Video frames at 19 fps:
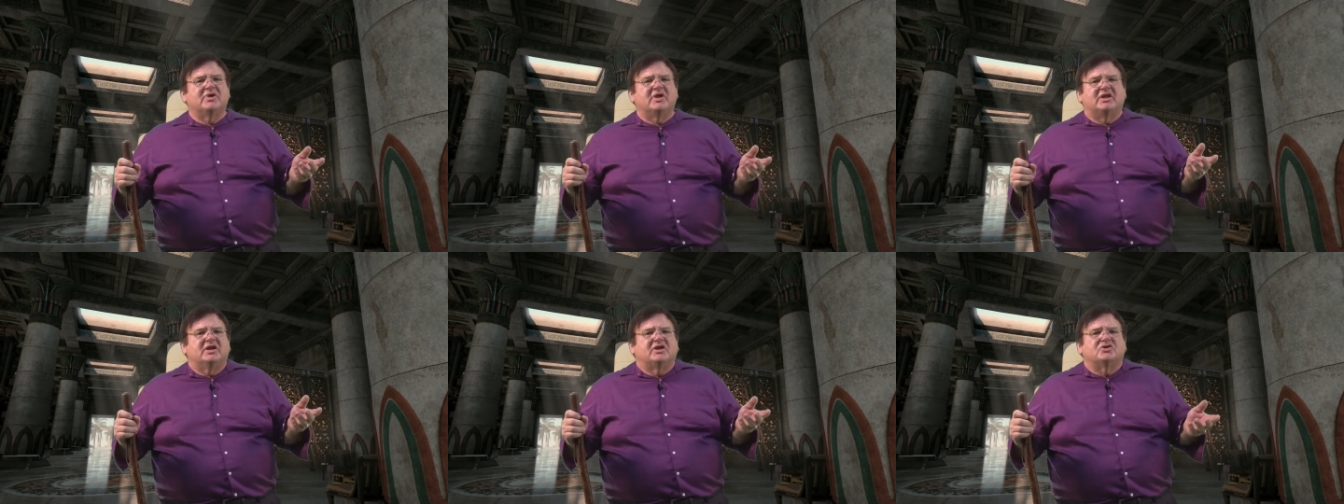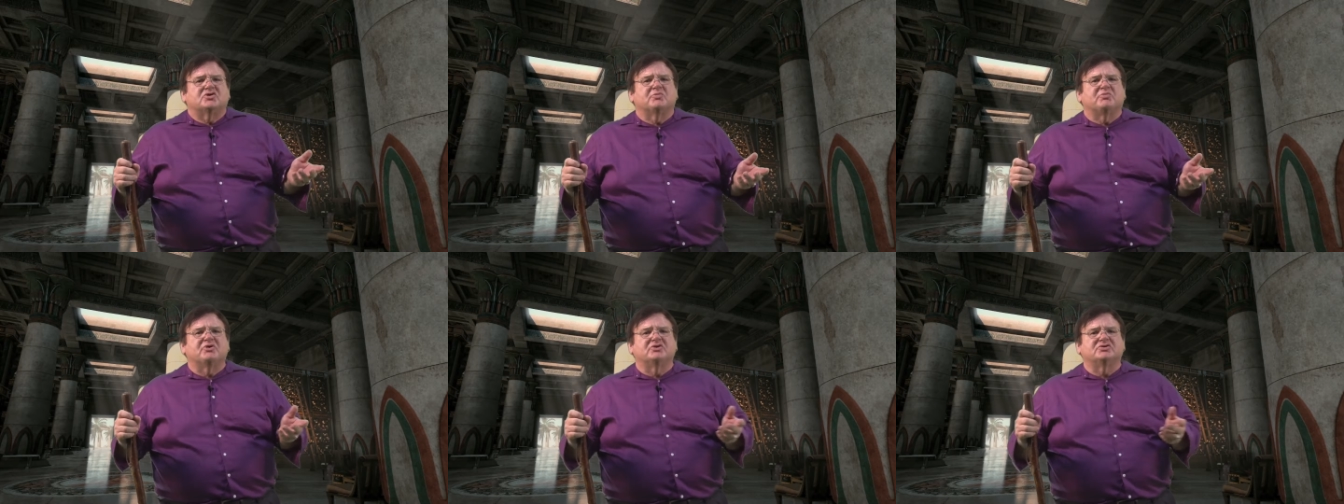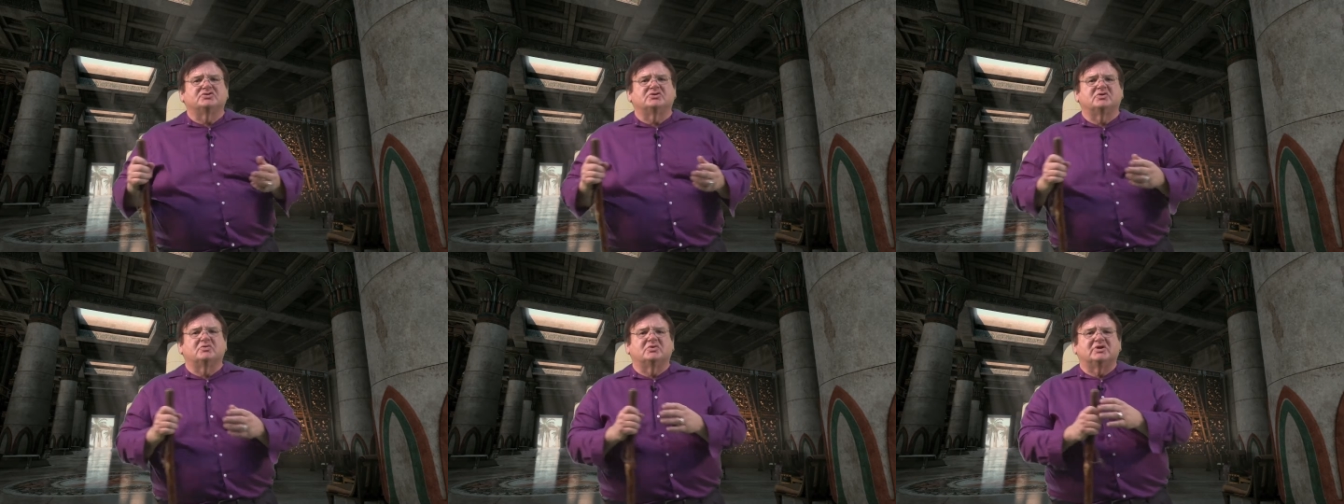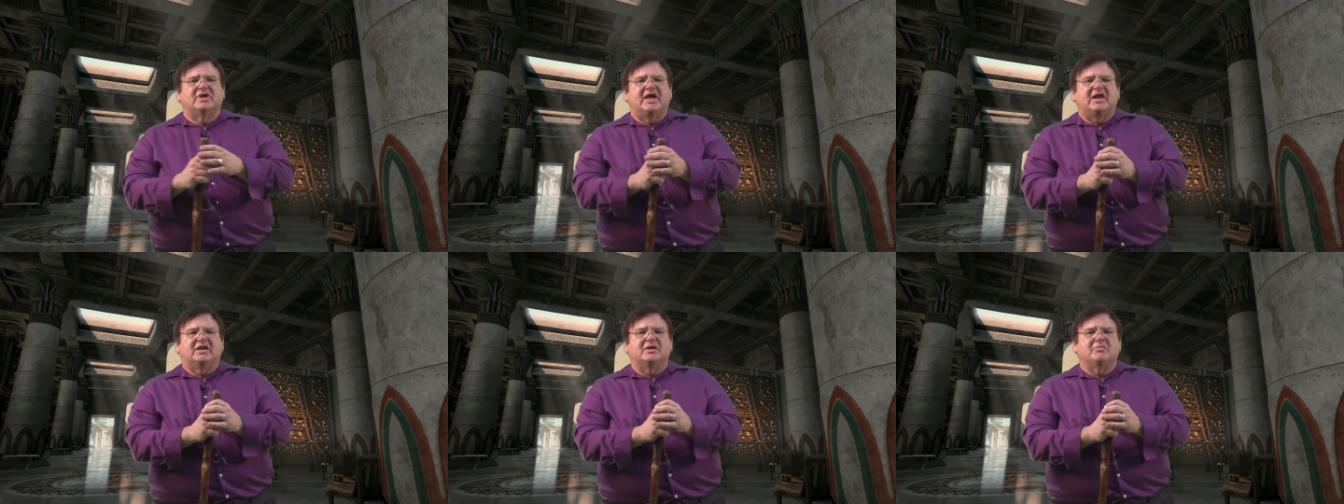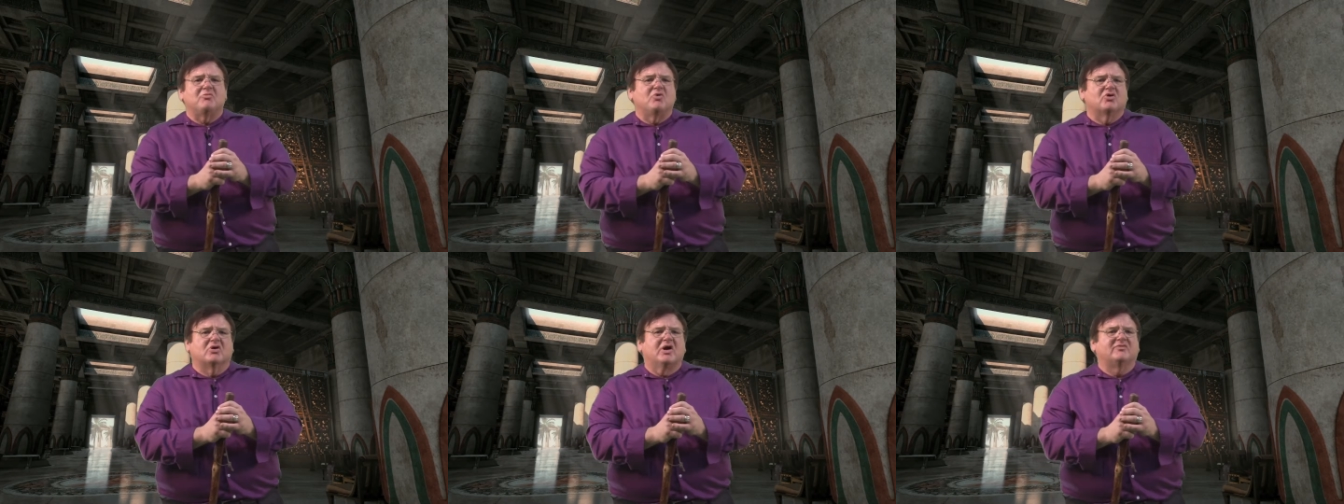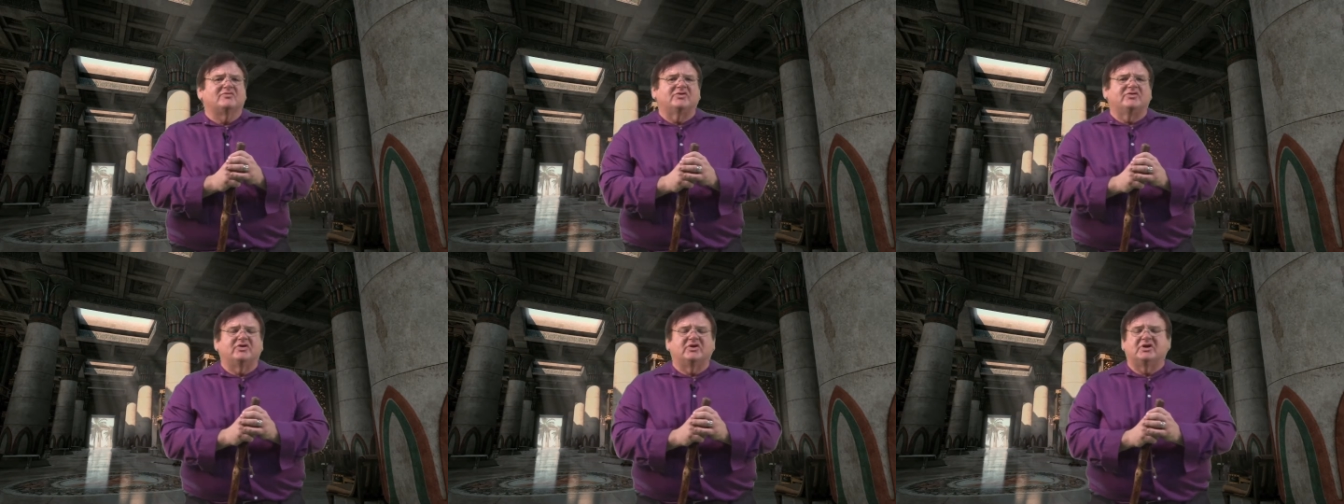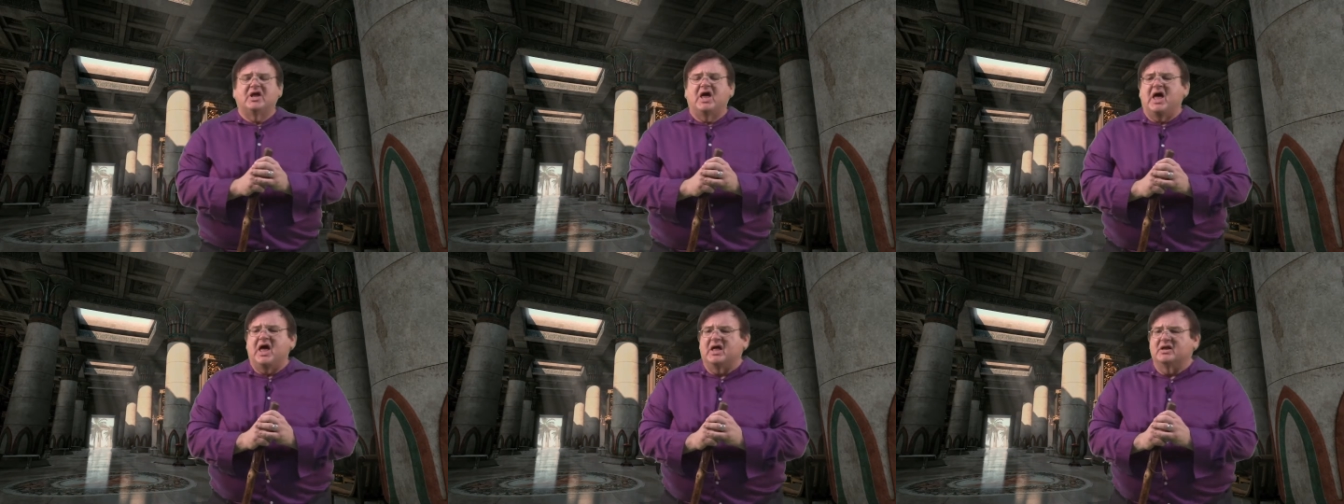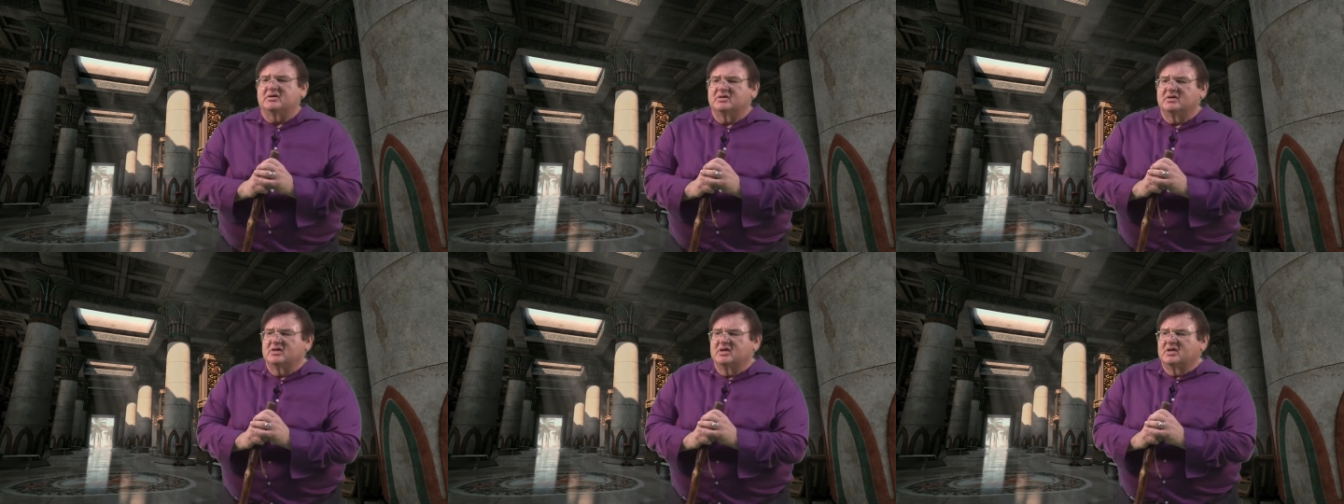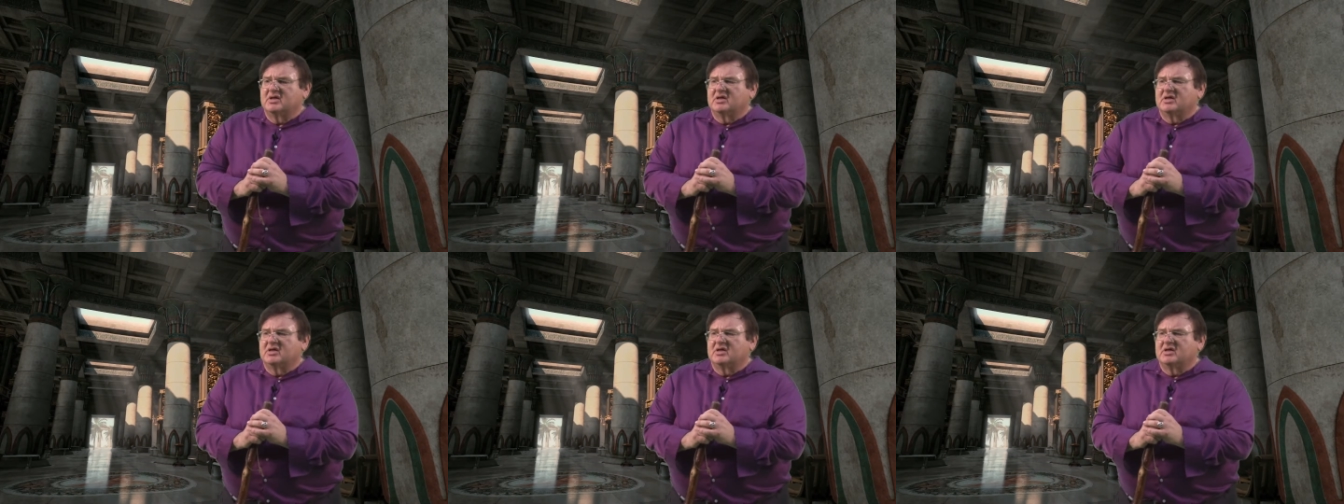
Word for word: in interpersonal relating, more often than not.